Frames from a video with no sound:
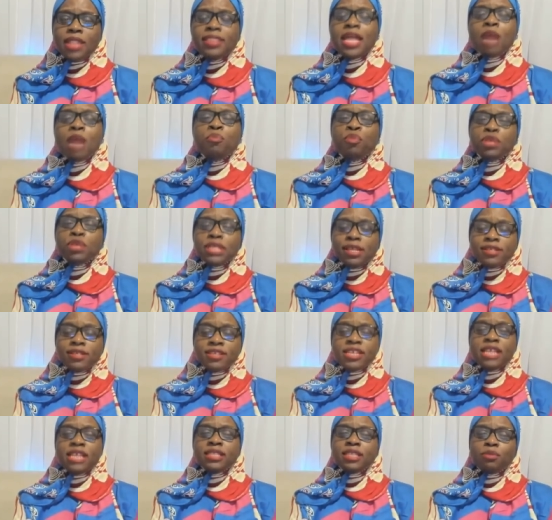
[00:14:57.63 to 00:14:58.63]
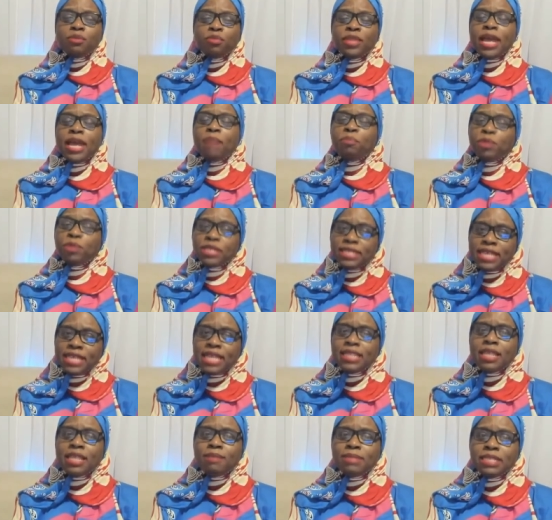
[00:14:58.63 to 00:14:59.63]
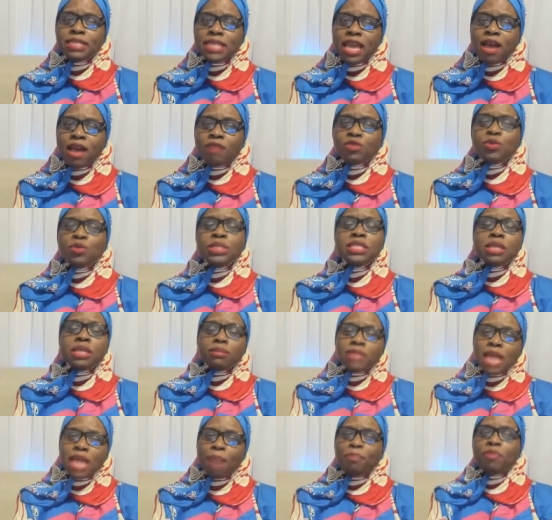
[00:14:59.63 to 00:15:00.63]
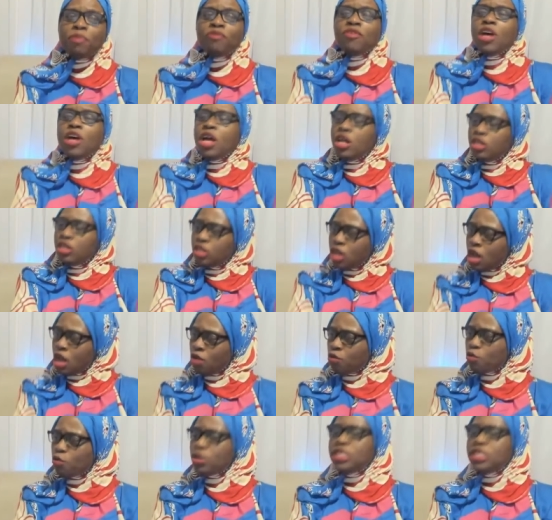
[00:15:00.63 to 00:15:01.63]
that present that present themselves with some type of, of